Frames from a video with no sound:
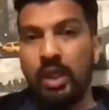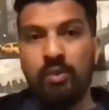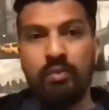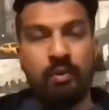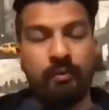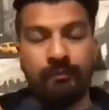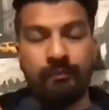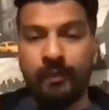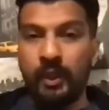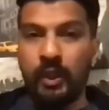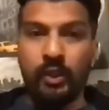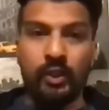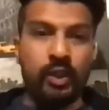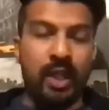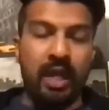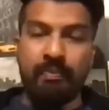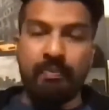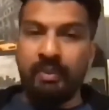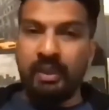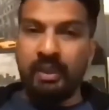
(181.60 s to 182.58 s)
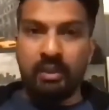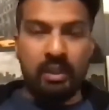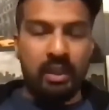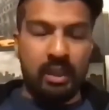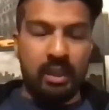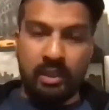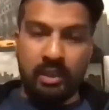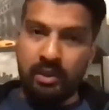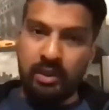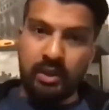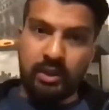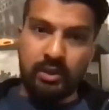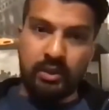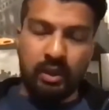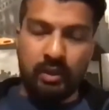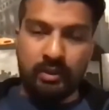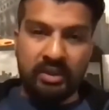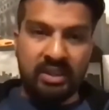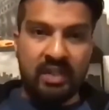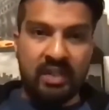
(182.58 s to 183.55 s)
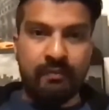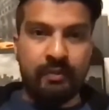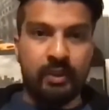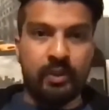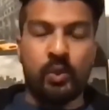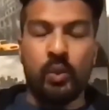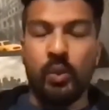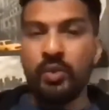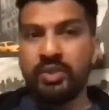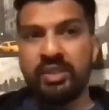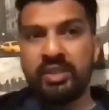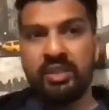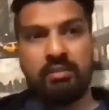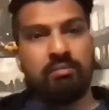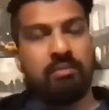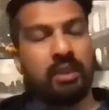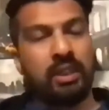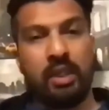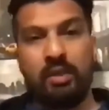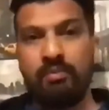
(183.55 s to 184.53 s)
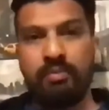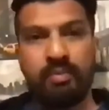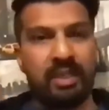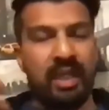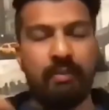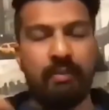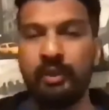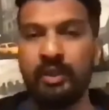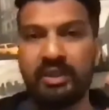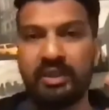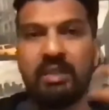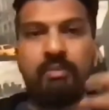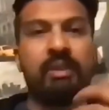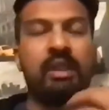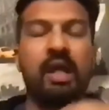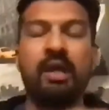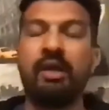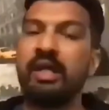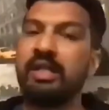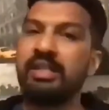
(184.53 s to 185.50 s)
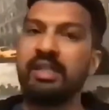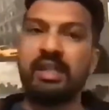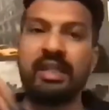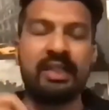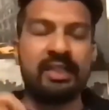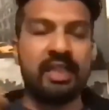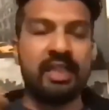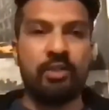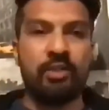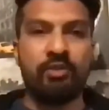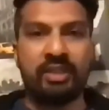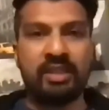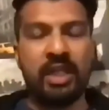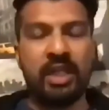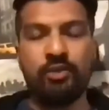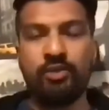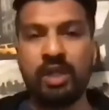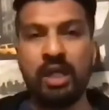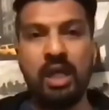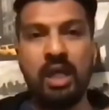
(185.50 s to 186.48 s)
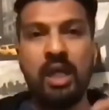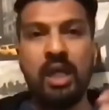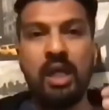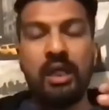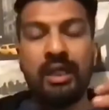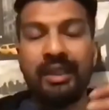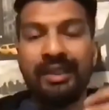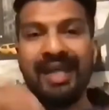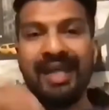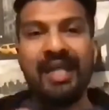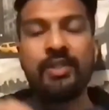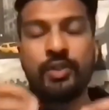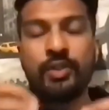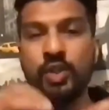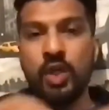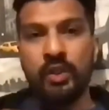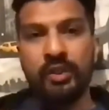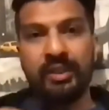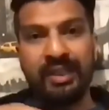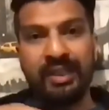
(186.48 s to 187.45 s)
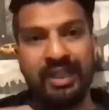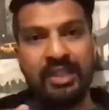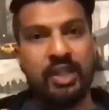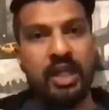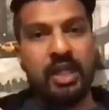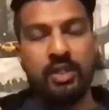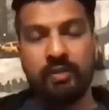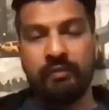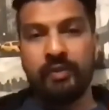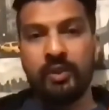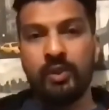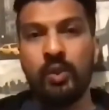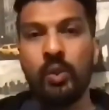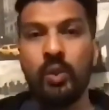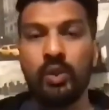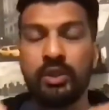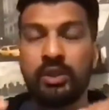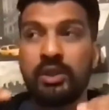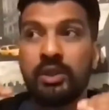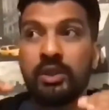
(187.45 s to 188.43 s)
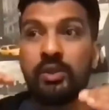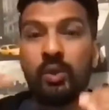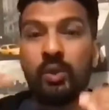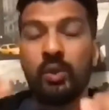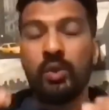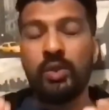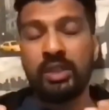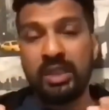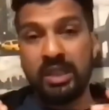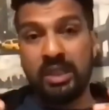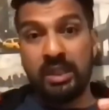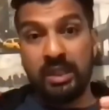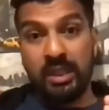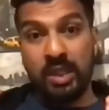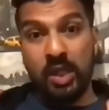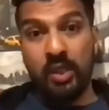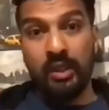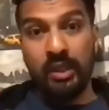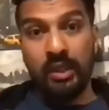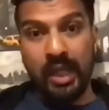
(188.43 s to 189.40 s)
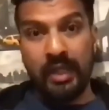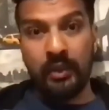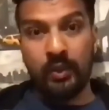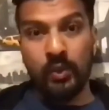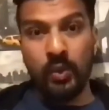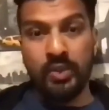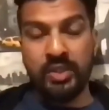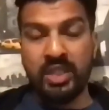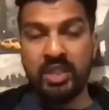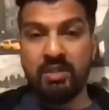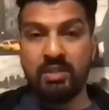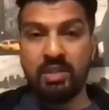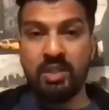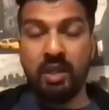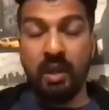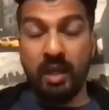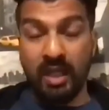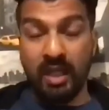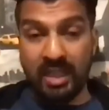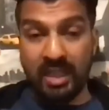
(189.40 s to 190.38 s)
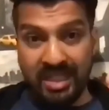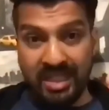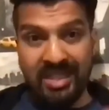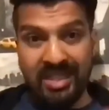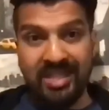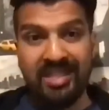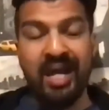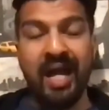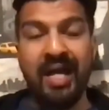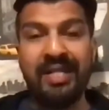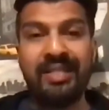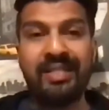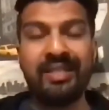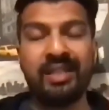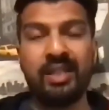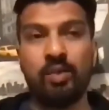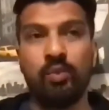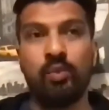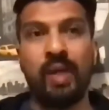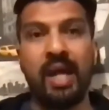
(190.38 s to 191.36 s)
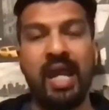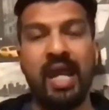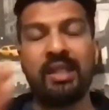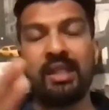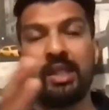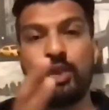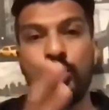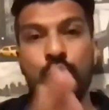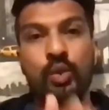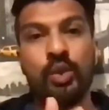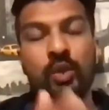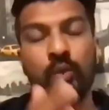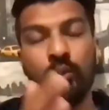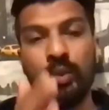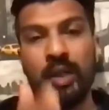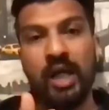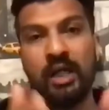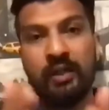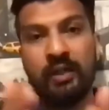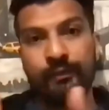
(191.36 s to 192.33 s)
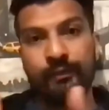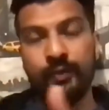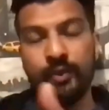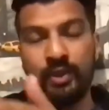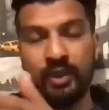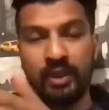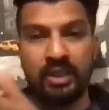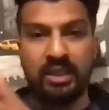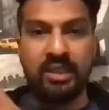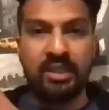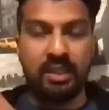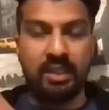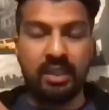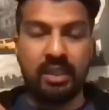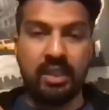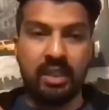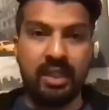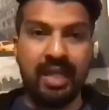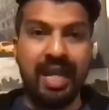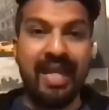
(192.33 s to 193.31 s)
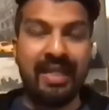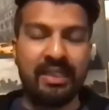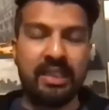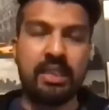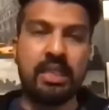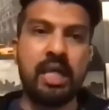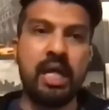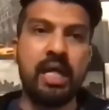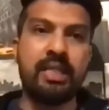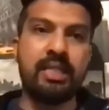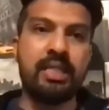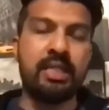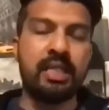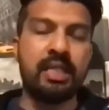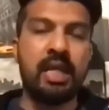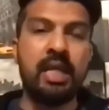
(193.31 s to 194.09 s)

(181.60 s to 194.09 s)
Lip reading: follow up the stuff on the course and, come on a seminar I did, etc., that's not the agenda of the course. The online course is designed in a way that you can work through the exercises